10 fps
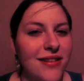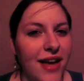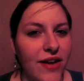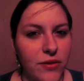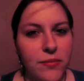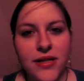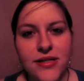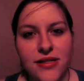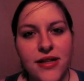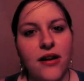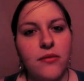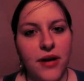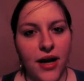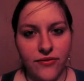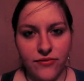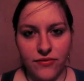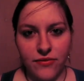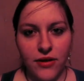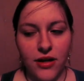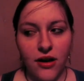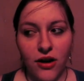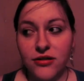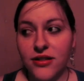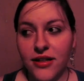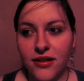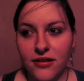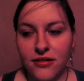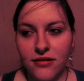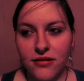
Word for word: to like every place in town, but I have hardly